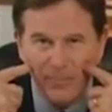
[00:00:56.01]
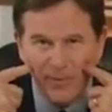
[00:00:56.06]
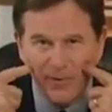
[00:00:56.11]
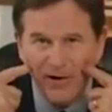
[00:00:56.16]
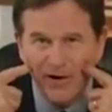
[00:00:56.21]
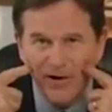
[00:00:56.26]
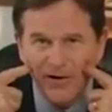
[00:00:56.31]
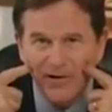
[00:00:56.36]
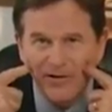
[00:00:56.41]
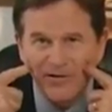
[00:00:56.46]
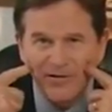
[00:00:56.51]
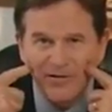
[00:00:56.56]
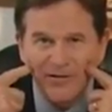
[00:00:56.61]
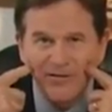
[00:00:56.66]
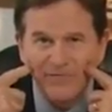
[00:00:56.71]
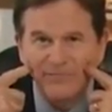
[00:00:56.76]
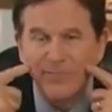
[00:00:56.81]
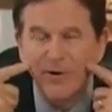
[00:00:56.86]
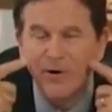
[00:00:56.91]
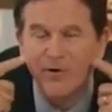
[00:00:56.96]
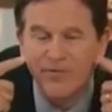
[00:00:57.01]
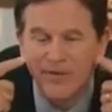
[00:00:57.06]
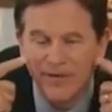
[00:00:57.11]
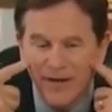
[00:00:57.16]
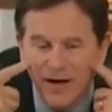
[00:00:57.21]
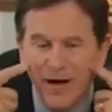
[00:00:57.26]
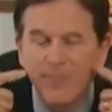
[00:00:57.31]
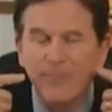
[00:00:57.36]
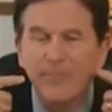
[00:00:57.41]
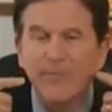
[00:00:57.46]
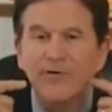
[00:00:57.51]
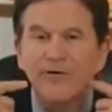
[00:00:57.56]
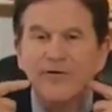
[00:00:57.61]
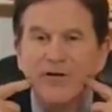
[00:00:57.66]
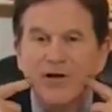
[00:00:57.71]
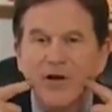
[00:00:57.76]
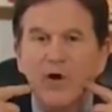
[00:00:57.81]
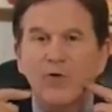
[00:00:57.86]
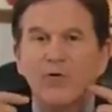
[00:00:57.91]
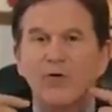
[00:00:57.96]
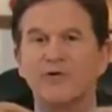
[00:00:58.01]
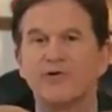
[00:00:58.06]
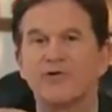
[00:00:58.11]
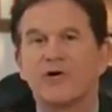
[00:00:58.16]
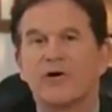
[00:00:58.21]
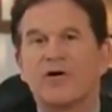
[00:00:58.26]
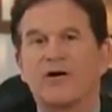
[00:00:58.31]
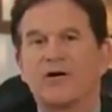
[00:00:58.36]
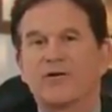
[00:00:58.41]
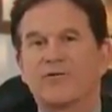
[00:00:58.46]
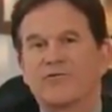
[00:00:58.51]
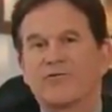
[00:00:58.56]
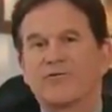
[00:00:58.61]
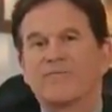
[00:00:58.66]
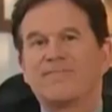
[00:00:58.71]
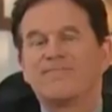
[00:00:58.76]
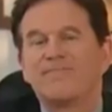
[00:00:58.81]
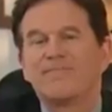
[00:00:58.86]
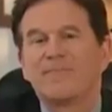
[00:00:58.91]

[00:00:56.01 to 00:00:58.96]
part of both the upper and the lower jaws.